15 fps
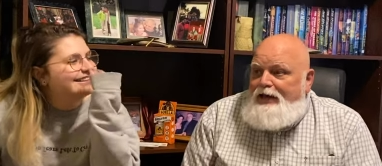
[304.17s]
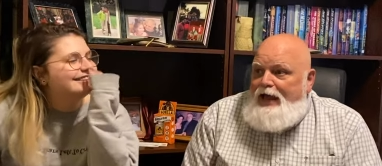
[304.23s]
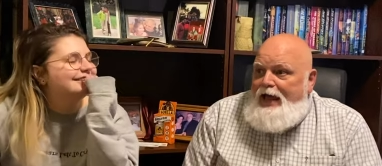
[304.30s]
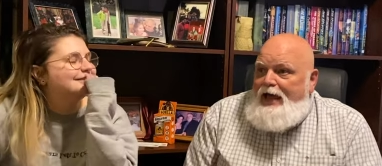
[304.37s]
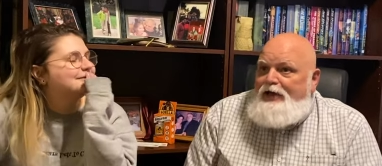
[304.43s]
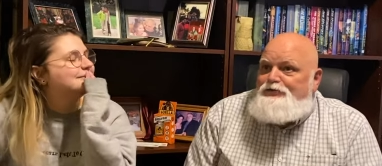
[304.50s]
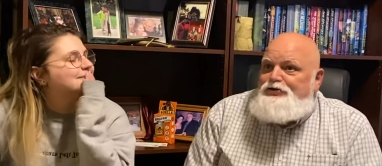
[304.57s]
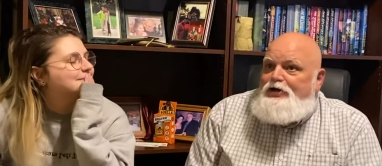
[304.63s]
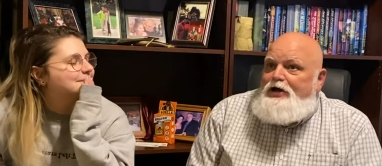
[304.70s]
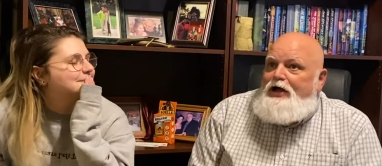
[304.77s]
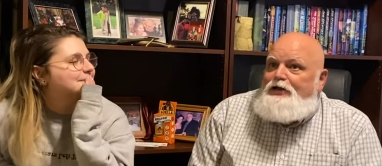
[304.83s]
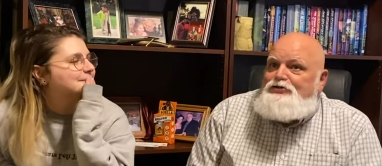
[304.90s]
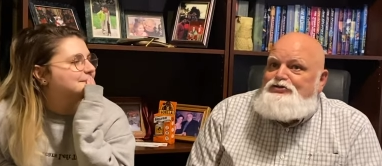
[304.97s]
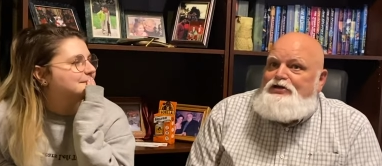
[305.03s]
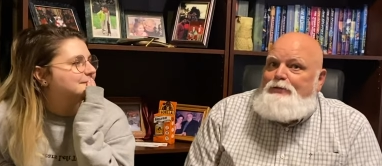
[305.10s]
Speaker 1: has a
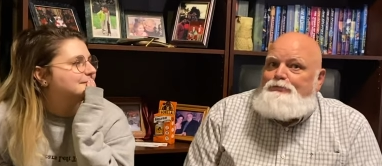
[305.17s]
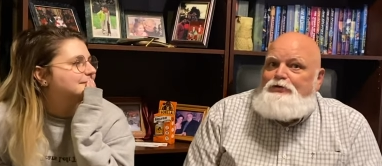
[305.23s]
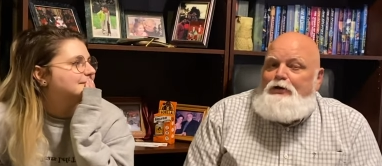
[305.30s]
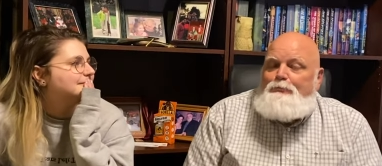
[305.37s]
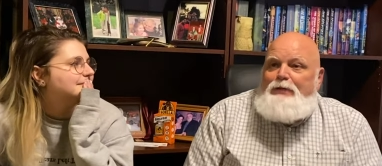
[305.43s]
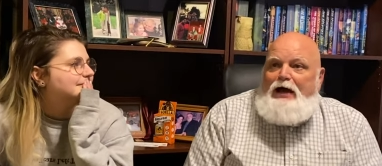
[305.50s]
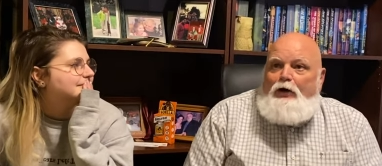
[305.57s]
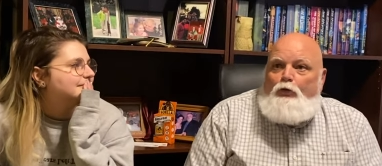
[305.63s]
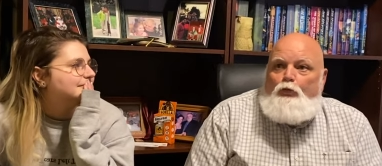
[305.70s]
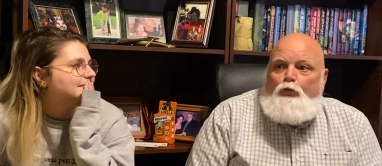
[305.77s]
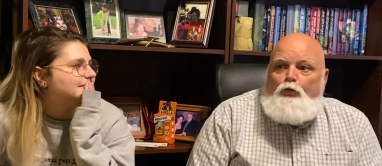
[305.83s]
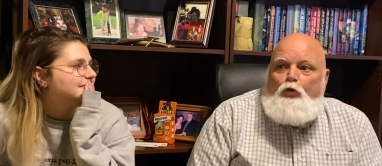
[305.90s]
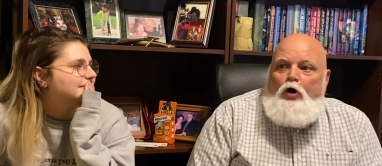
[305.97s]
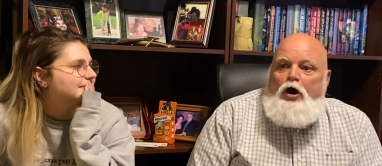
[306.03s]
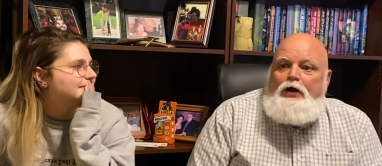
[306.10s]
concept about
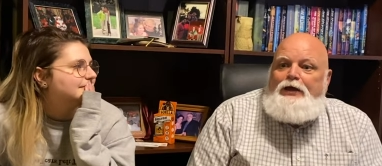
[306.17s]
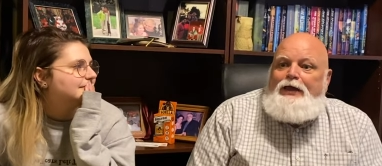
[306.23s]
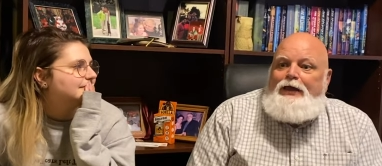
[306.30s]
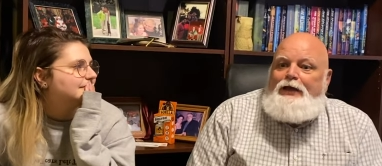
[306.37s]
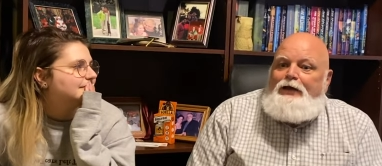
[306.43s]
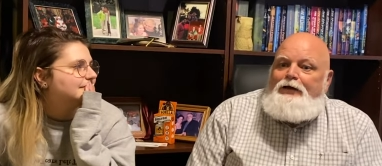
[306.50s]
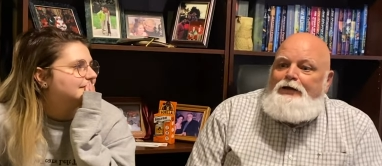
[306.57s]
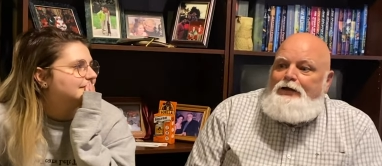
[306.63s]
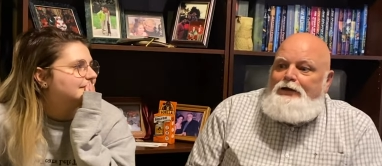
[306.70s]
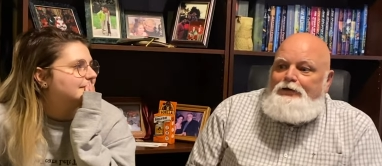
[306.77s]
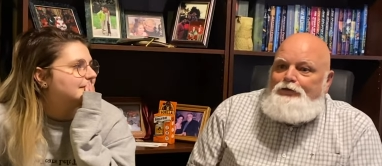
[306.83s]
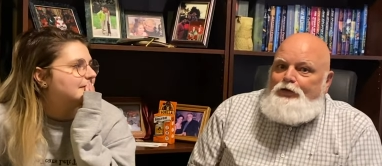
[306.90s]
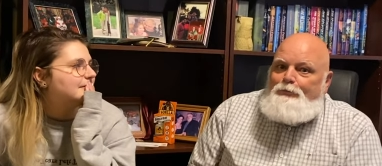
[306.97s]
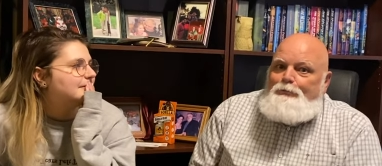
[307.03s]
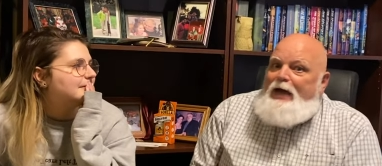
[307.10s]
walking
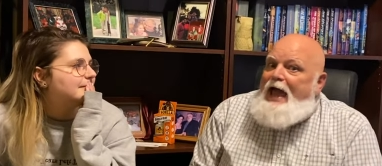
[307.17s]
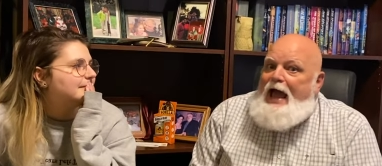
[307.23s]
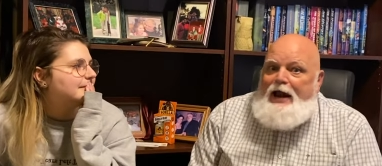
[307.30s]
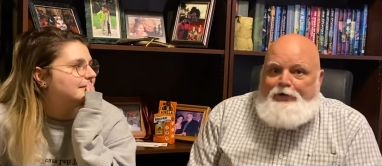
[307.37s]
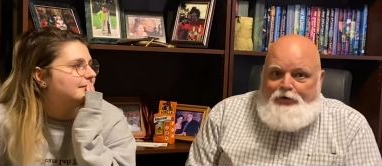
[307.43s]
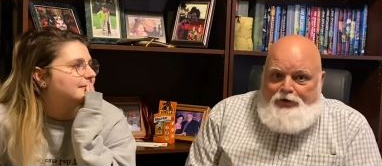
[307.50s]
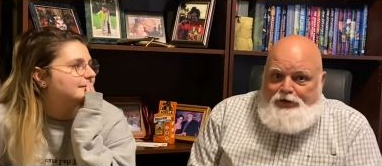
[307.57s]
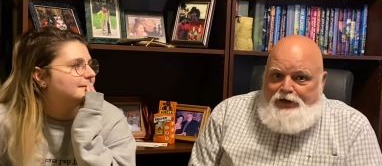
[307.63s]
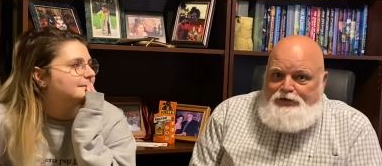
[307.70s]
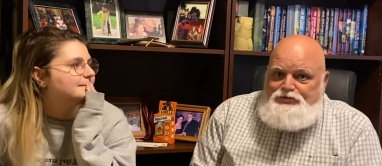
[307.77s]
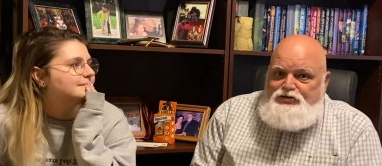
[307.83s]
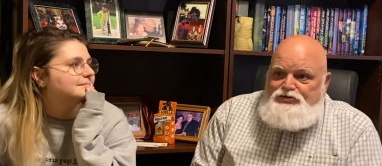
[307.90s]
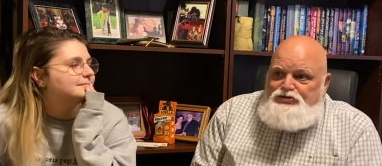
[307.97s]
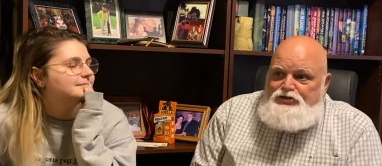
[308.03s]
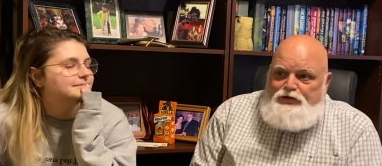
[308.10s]
the pattern, and
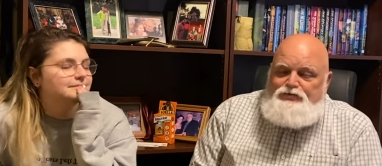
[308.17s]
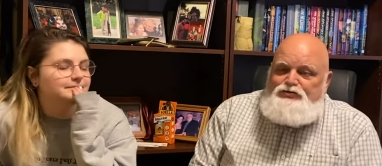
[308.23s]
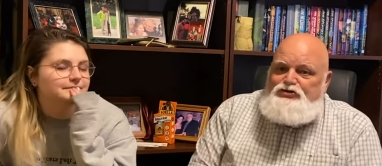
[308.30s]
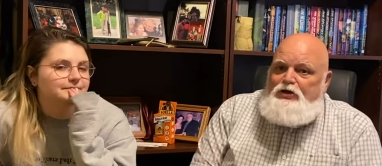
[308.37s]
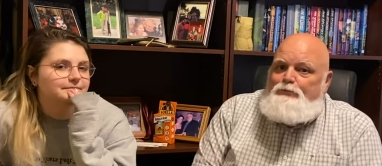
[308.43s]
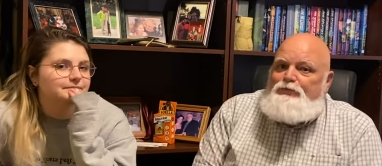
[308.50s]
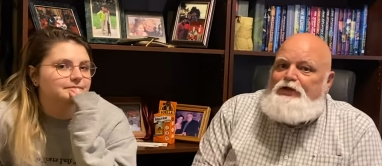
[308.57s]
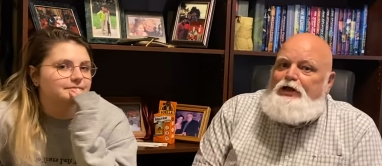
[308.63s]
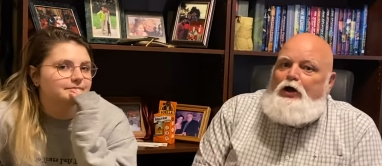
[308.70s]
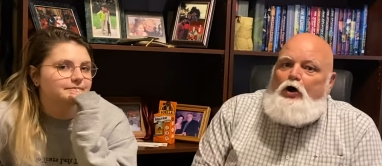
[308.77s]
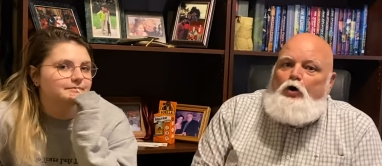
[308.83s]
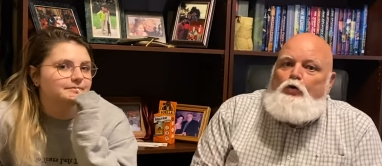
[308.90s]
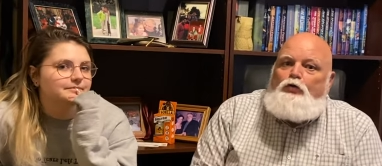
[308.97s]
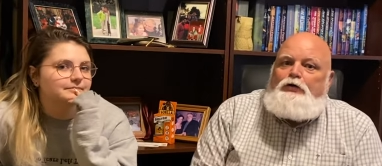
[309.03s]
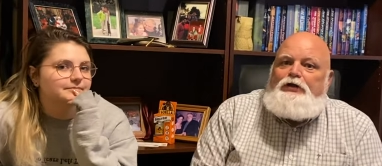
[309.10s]
it's something
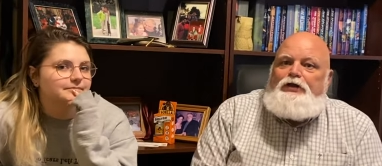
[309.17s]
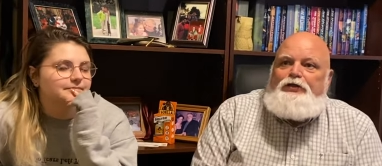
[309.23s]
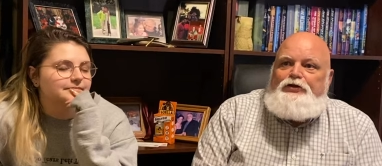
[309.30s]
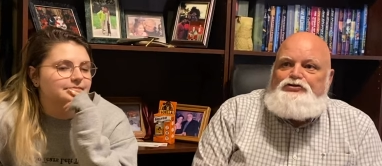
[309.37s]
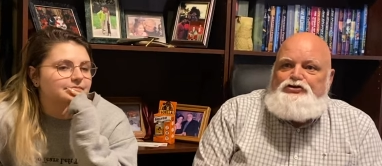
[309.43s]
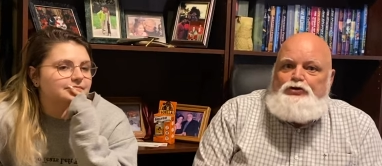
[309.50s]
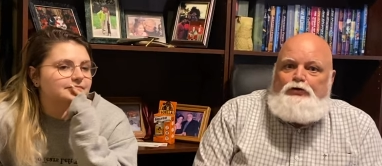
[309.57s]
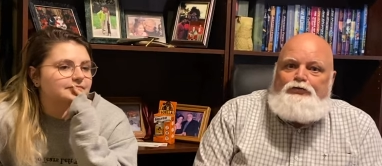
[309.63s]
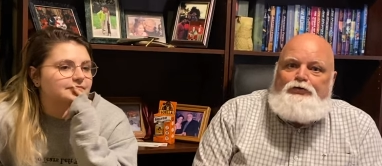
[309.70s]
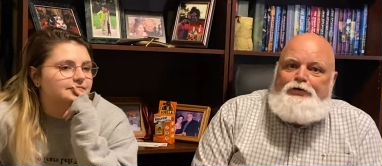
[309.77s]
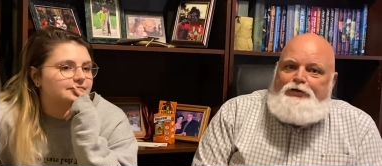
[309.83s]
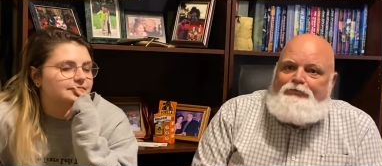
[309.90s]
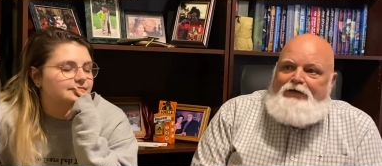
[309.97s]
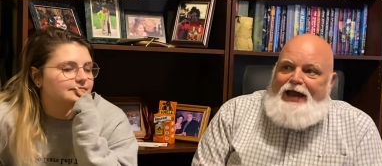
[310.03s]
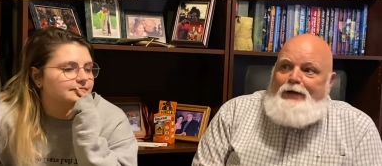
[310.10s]
only the children
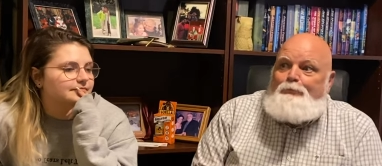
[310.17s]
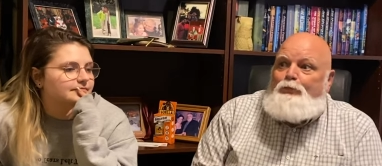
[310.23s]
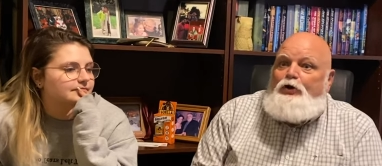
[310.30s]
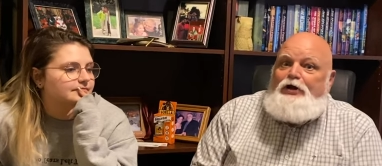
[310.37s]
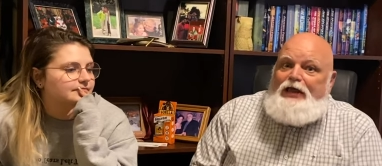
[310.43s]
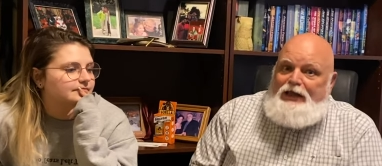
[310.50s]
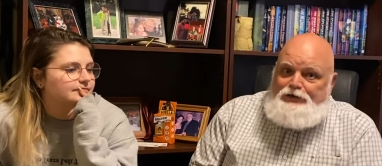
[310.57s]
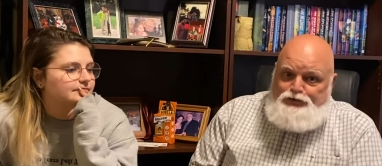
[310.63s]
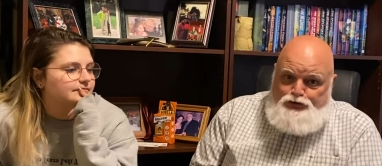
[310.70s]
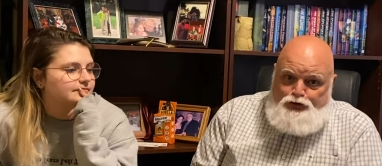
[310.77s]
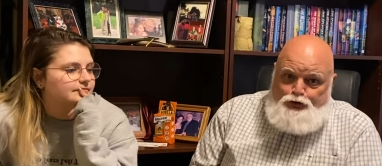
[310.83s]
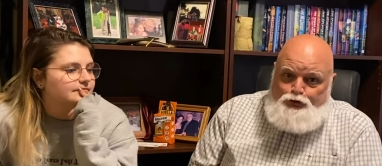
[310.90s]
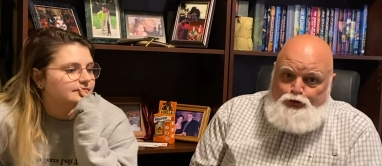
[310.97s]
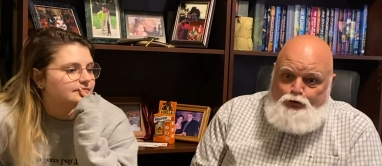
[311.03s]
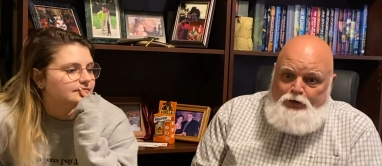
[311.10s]
of Amber can
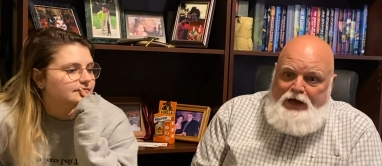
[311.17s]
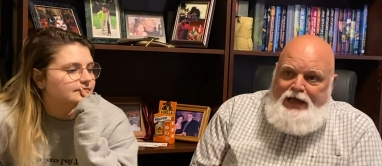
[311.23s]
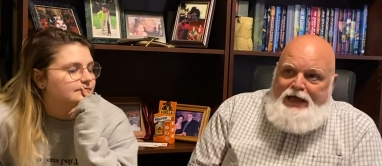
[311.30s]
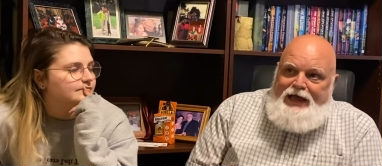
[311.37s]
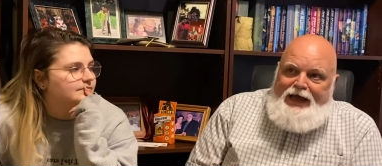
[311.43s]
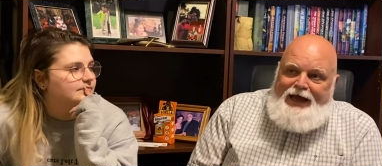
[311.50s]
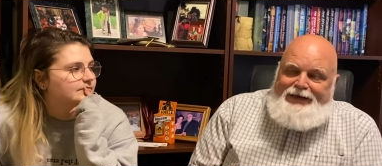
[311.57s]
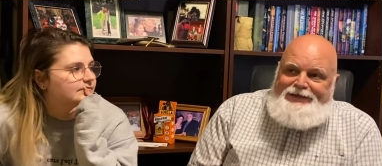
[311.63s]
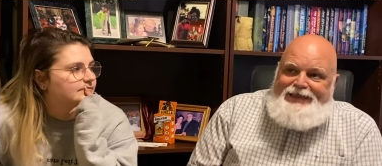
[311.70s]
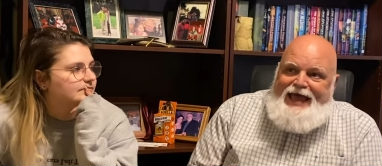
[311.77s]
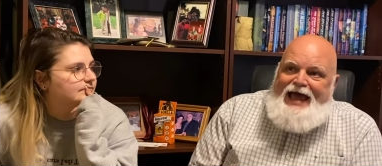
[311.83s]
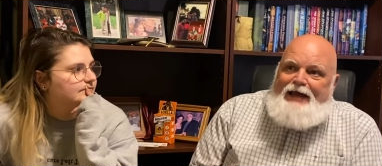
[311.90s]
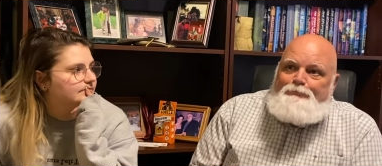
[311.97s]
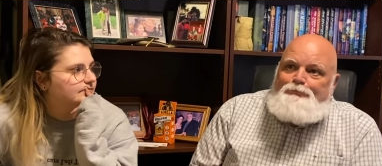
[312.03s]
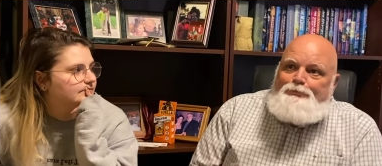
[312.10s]
do, and
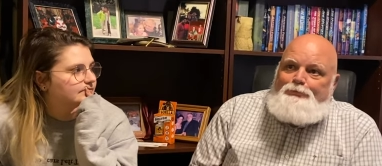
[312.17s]
that